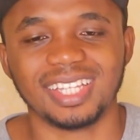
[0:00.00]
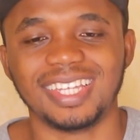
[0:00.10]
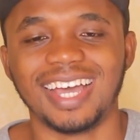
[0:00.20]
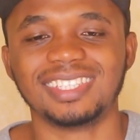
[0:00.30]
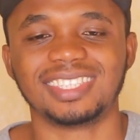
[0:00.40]

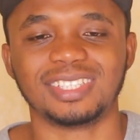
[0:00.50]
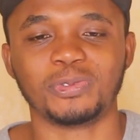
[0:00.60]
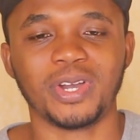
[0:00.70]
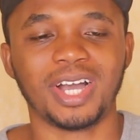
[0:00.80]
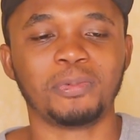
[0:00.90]
that is it
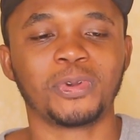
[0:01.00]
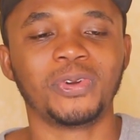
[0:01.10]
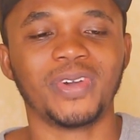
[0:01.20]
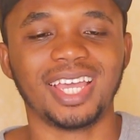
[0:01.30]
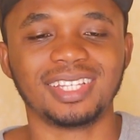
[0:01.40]
well i'm
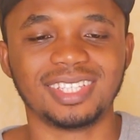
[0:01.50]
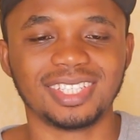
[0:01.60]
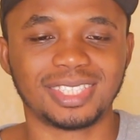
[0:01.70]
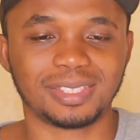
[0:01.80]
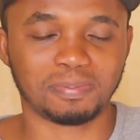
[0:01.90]
gonna end
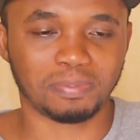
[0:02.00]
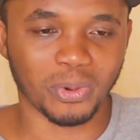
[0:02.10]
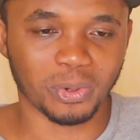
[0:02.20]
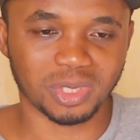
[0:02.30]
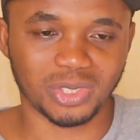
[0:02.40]
this
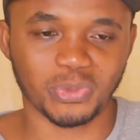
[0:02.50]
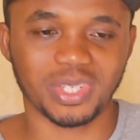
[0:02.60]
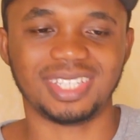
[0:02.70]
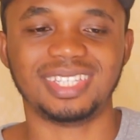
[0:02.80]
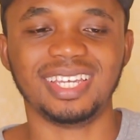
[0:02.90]
post
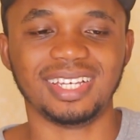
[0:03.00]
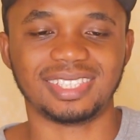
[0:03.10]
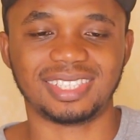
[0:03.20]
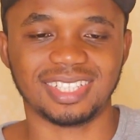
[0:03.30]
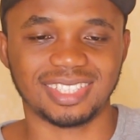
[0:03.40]
with
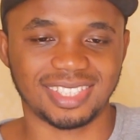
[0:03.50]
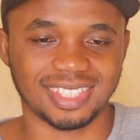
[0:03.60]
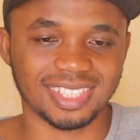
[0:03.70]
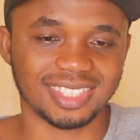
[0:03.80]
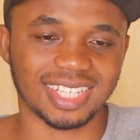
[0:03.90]
this there's
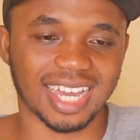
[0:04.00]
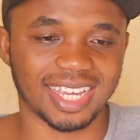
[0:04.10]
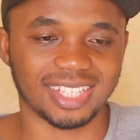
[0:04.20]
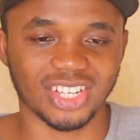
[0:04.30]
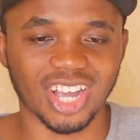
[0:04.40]
this guy
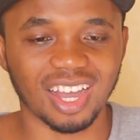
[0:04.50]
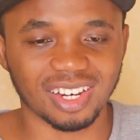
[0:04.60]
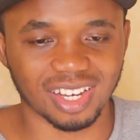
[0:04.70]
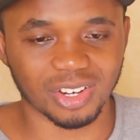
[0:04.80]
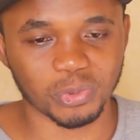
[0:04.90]
in
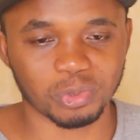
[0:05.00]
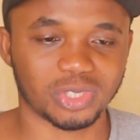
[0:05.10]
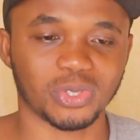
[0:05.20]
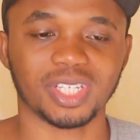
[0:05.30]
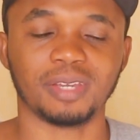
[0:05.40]
ghana who
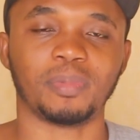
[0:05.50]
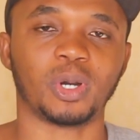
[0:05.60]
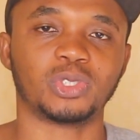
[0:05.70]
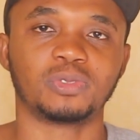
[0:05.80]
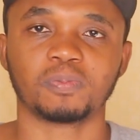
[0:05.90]
was talking
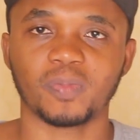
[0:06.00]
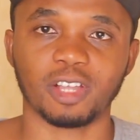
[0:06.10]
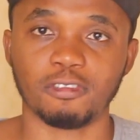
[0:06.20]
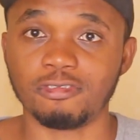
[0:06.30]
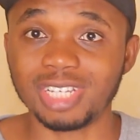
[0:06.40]
about
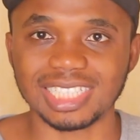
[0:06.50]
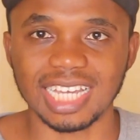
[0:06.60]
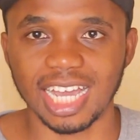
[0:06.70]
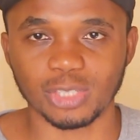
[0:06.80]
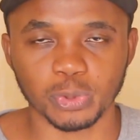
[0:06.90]
rich
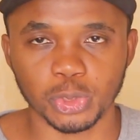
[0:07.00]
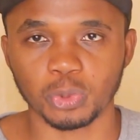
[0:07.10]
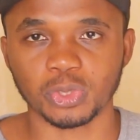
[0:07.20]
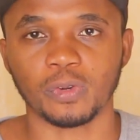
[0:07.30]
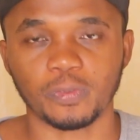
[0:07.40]
guys who
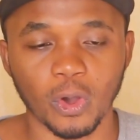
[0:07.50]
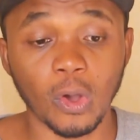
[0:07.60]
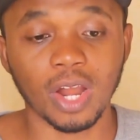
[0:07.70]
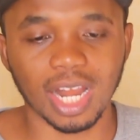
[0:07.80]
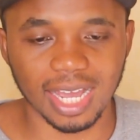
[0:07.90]
shows off
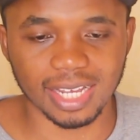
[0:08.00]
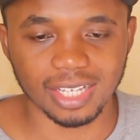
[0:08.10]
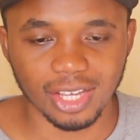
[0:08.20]
online.